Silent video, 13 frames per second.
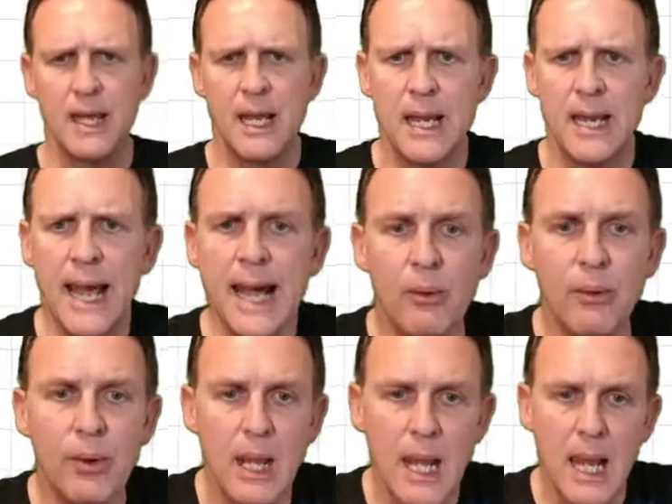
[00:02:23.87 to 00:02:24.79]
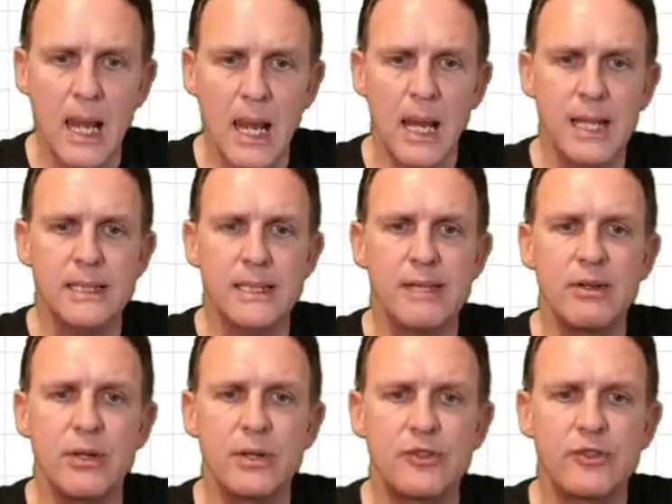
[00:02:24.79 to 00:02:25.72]
Now, let's have a
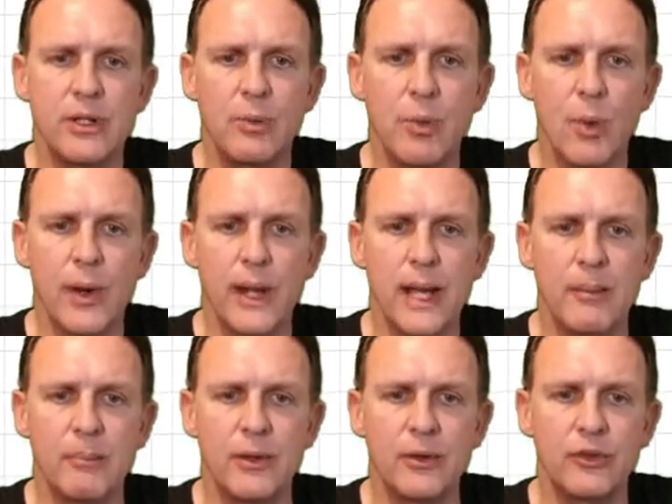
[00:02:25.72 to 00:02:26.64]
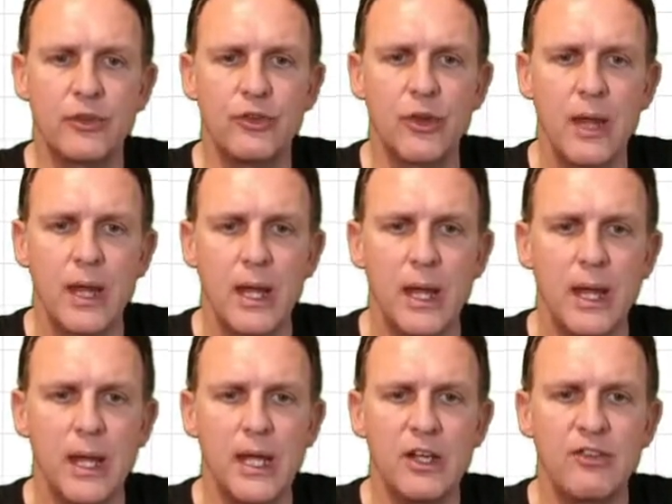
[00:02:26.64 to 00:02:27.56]
look and see what happens
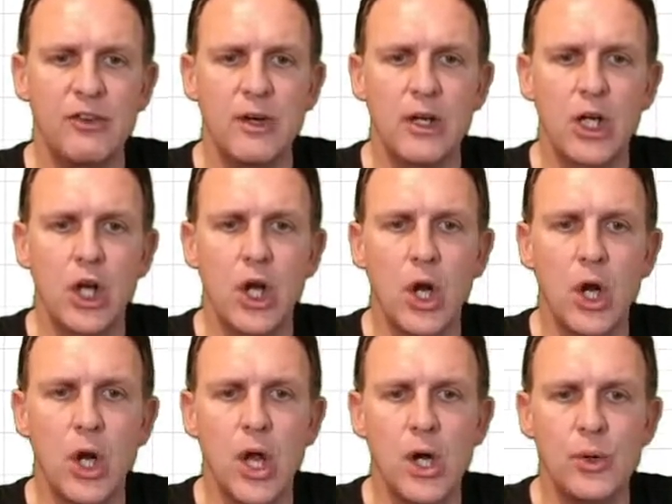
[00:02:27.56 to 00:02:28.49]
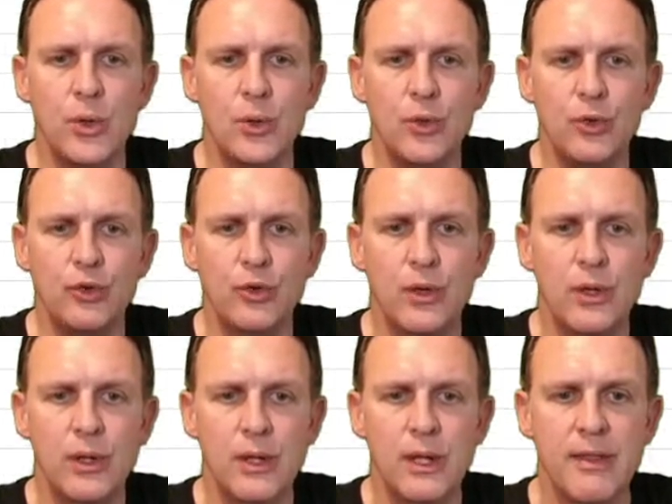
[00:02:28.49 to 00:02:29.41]
if I close
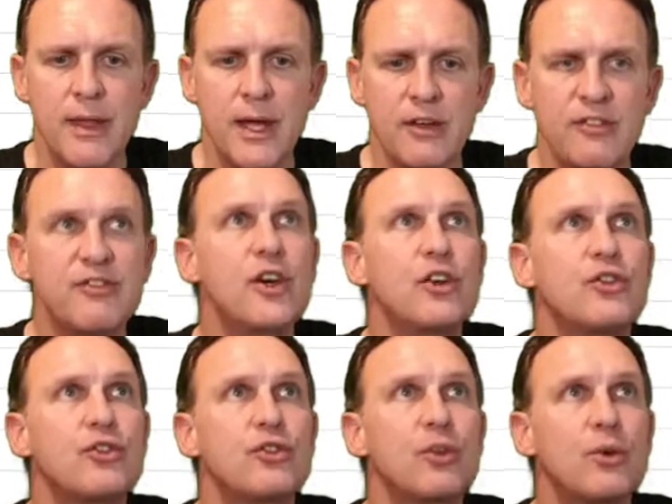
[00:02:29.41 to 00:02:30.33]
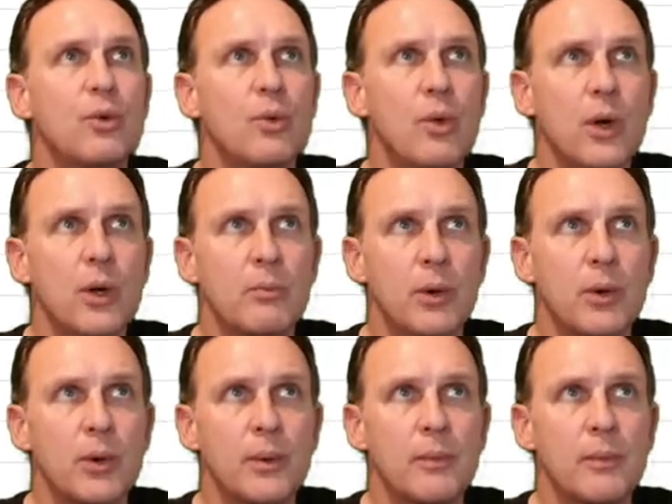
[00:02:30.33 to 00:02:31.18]
that first workbook.